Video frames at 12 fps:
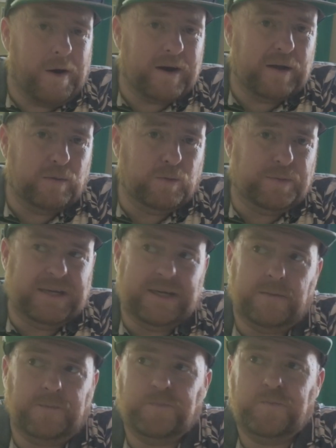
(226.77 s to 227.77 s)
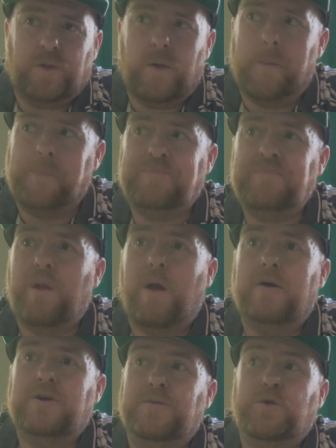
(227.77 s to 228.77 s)
It would be
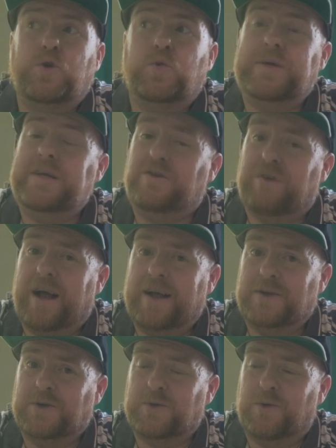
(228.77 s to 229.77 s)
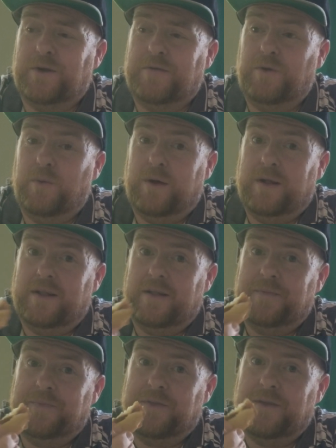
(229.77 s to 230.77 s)
some sweet tries scored, if you will.
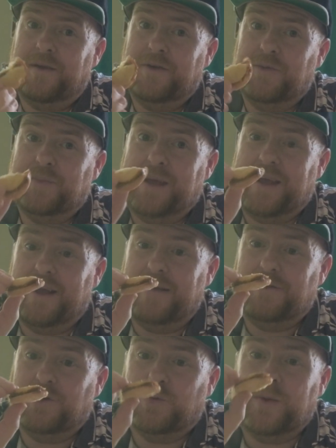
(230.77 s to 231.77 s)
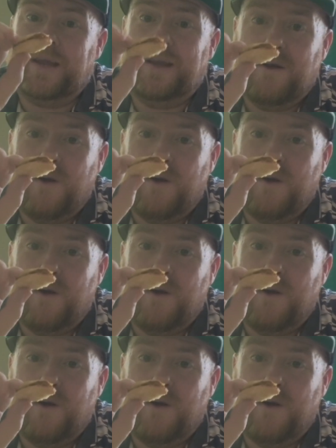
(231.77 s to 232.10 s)
Speaking of sweet,